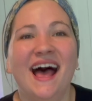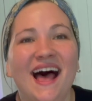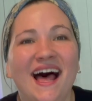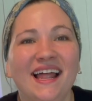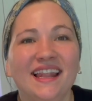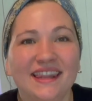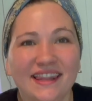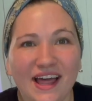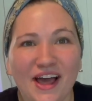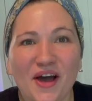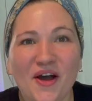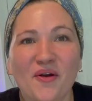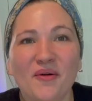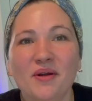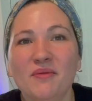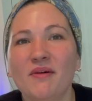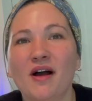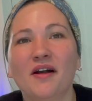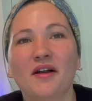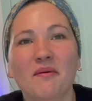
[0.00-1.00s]
Hello and
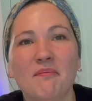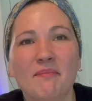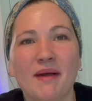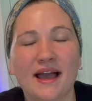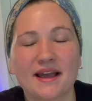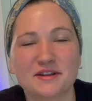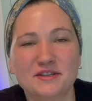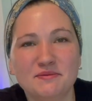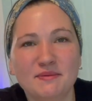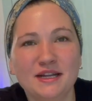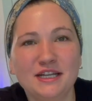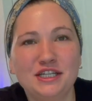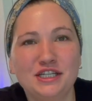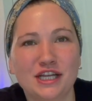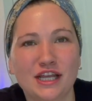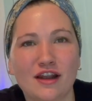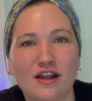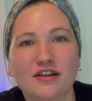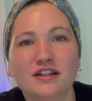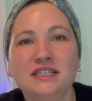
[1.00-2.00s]
welcome back to my
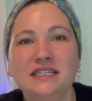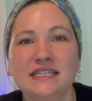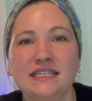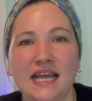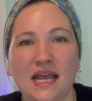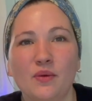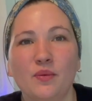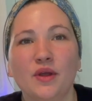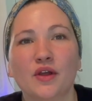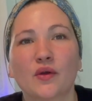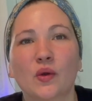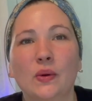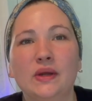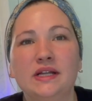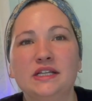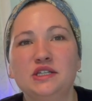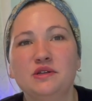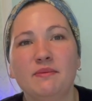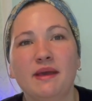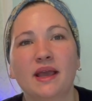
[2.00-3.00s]
channel. Today we are going
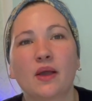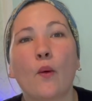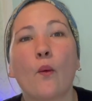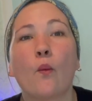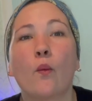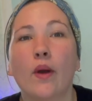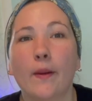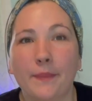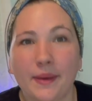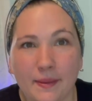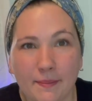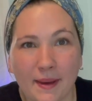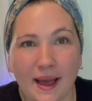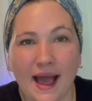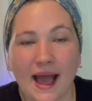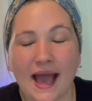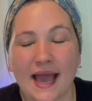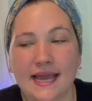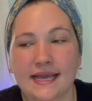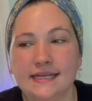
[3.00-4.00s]
to make whoopie
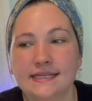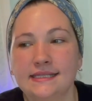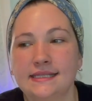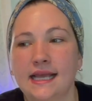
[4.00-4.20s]
pies.